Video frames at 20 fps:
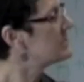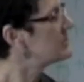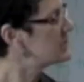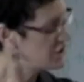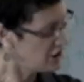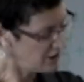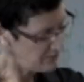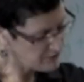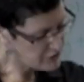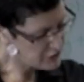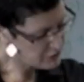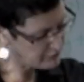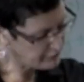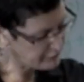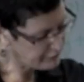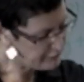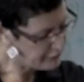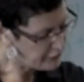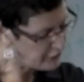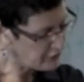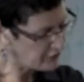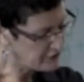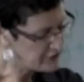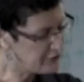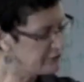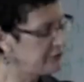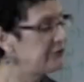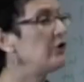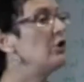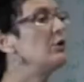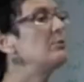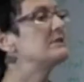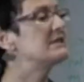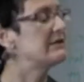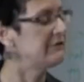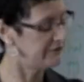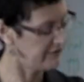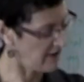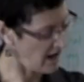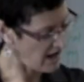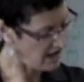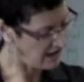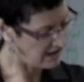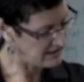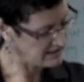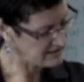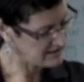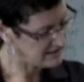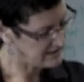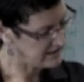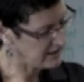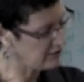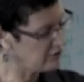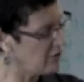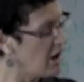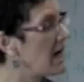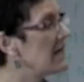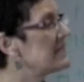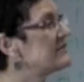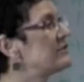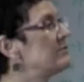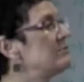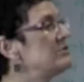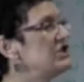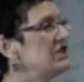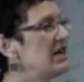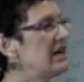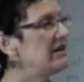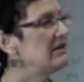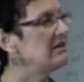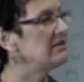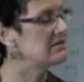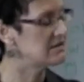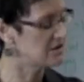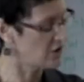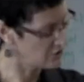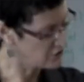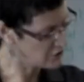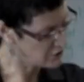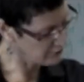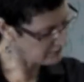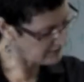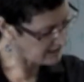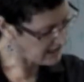this term to refer to forms of violence that arise from gendered social